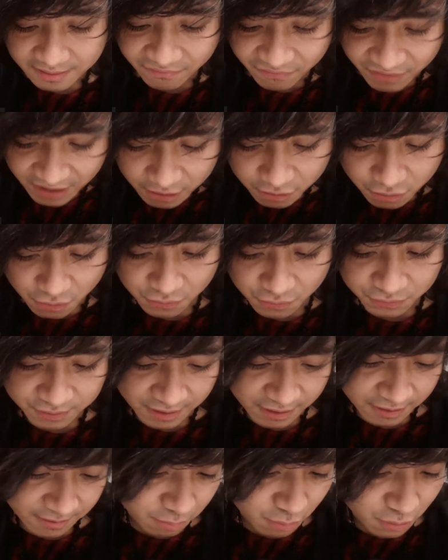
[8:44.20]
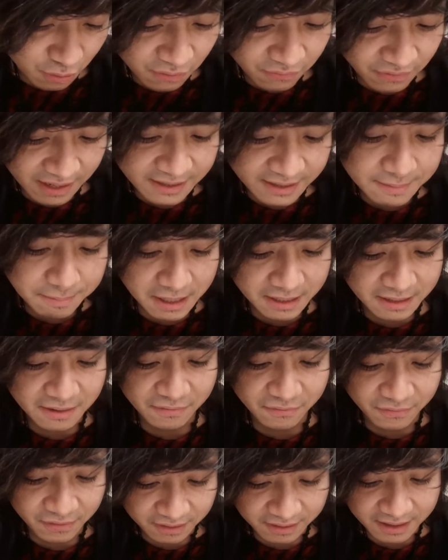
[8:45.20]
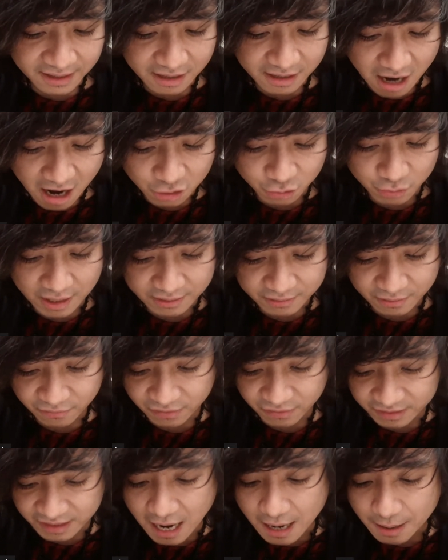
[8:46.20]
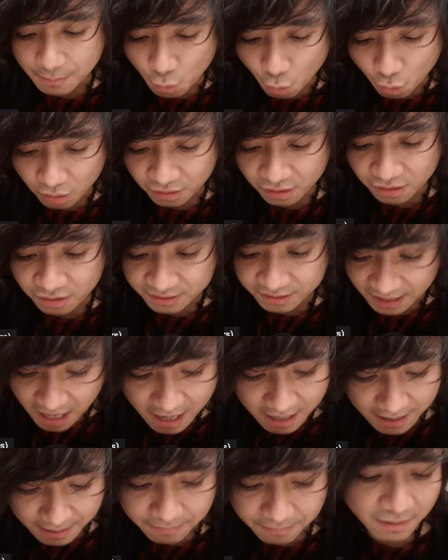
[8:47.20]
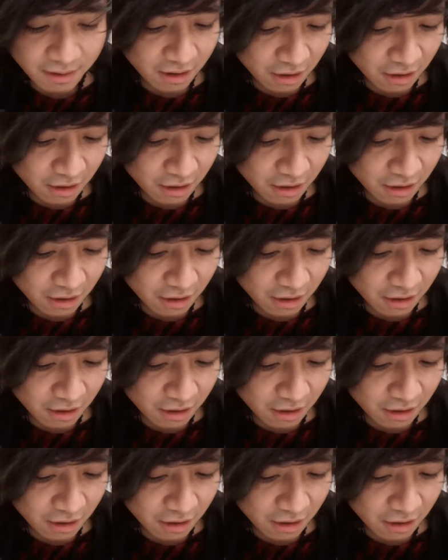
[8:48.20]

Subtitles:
vehicles and approved independent affiliate contractor for Time Warner Time,